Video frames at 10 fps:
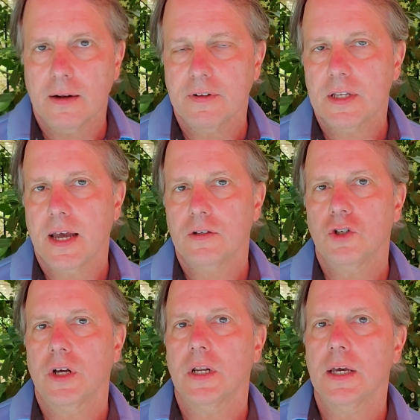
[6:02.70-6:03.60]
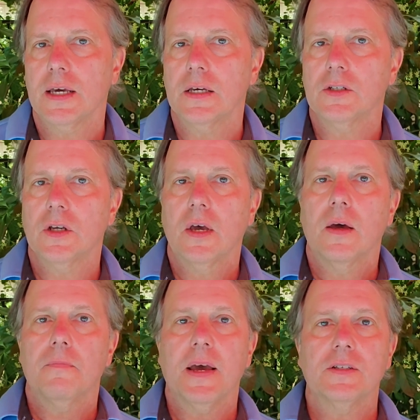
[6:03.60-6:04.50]
of attention, is
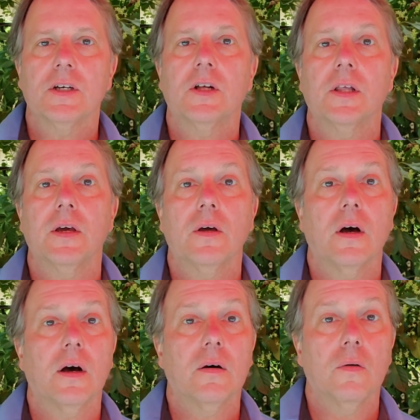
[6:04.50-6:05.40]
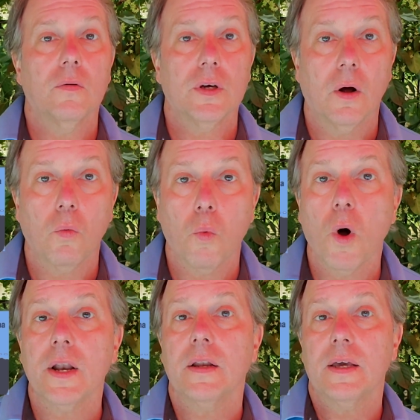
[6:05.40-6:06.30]
basically, you know,
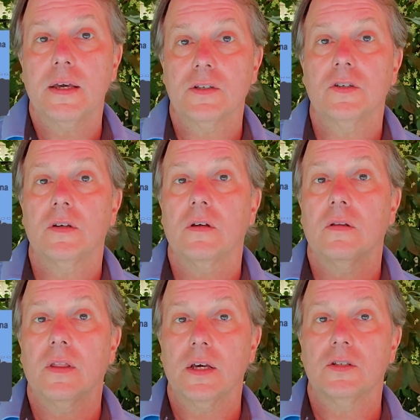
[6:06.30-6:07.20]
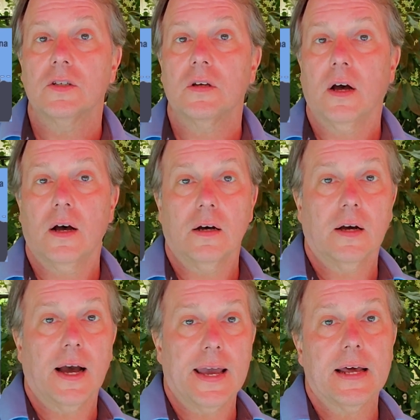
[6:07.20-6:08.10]
what is this uh,
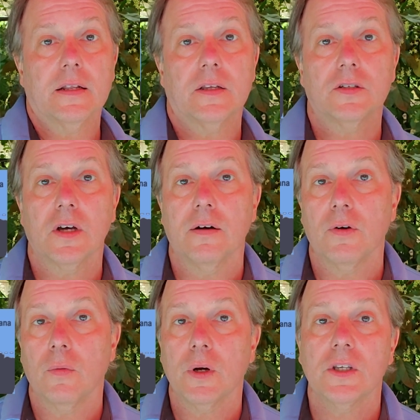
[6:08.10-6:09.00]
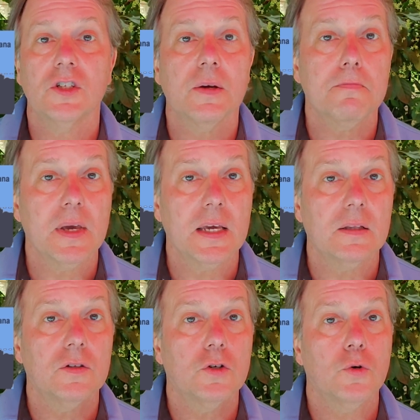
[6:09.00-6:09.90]
Guyana discovery? What does it
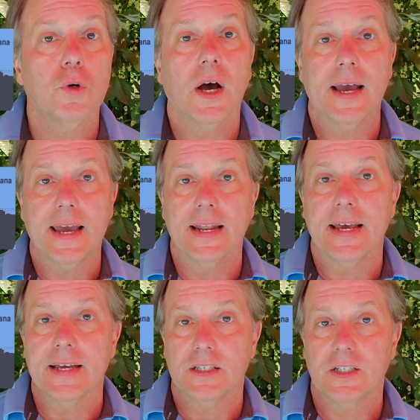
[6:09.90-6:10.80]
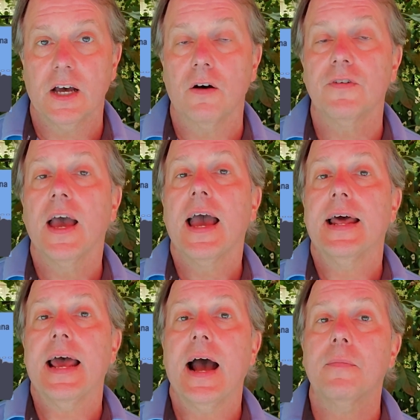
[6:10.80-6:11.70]
mean to Guyana itself?
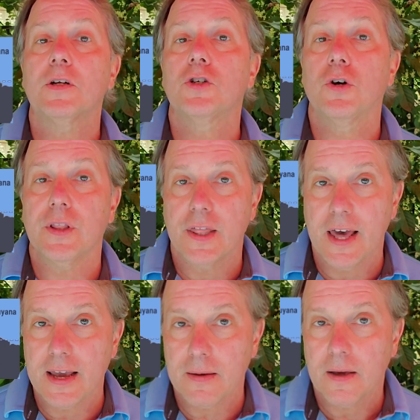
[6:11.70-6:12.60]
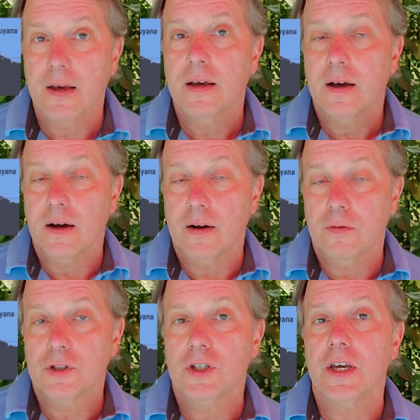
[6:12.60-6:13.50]
And how much could they uh,
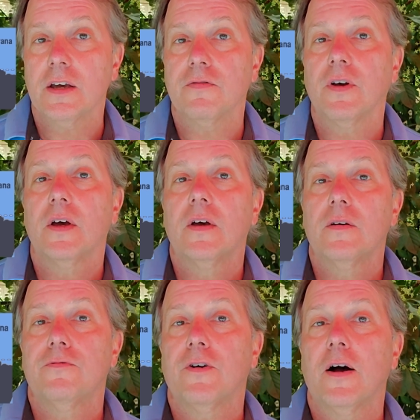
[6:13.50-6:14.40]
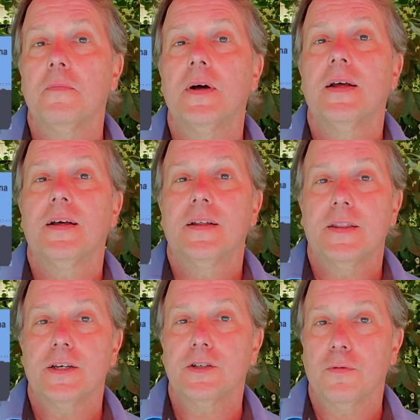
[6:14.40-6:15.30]
receive from
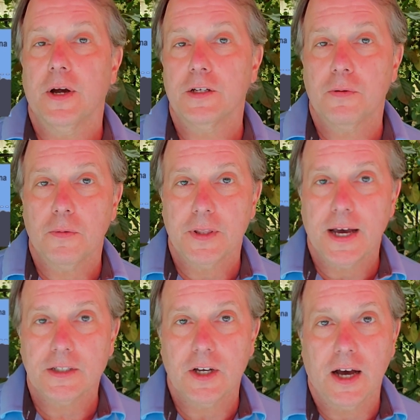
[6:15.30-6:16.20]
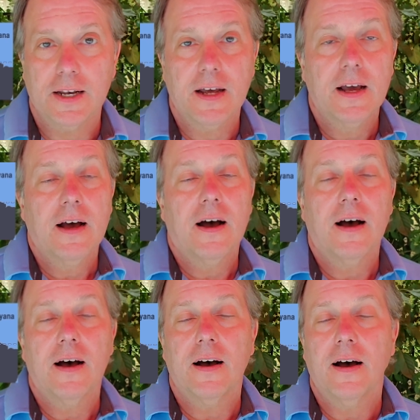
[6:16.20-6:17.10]
this arrangement with Exxon?
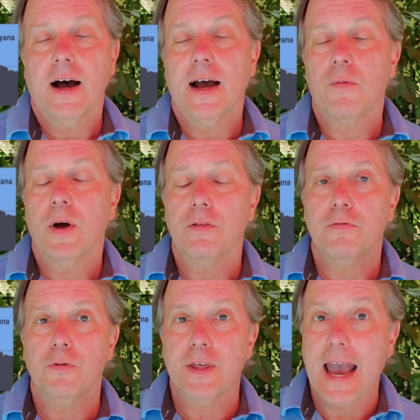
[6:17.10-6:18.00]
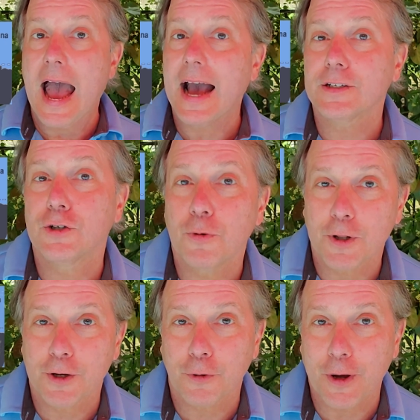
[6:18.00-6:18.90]
Uh, I went through the
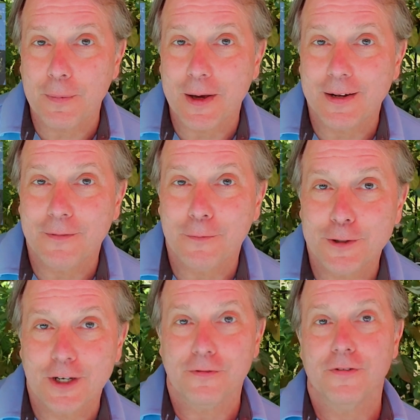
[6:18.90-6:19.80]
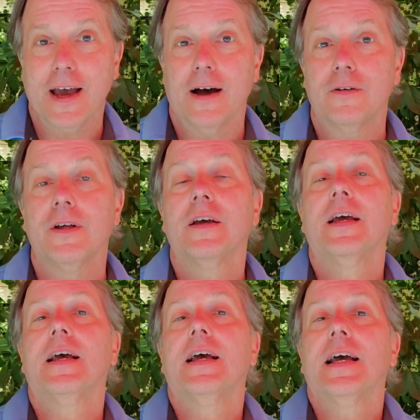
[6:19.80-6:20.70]
actual agreement, which I found,
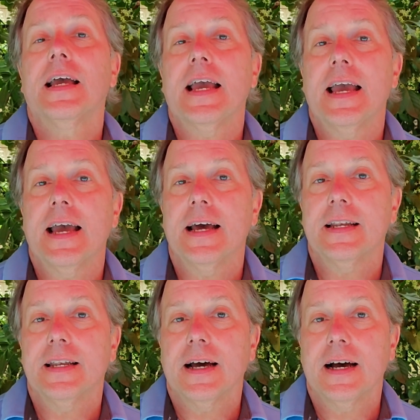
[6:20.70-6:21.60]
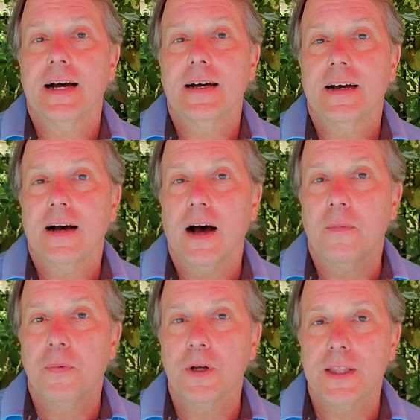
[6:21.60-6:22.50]
and uh, I'll
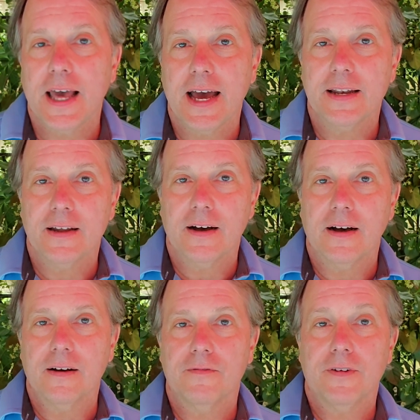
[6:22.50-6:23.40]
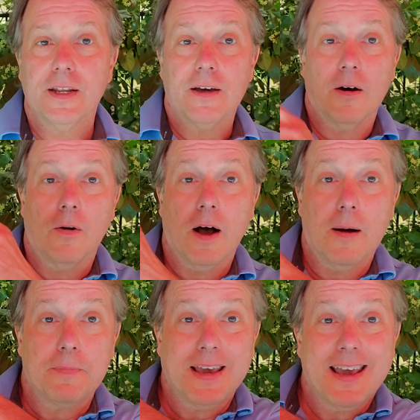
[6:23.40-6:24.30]
put that uh, video
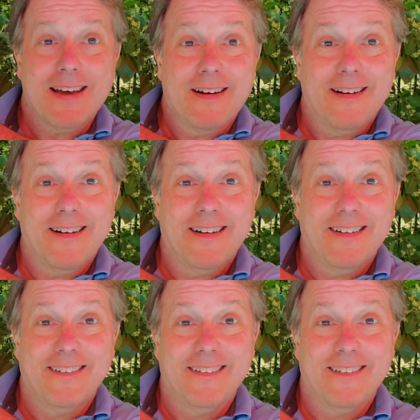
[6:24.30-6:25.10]
up here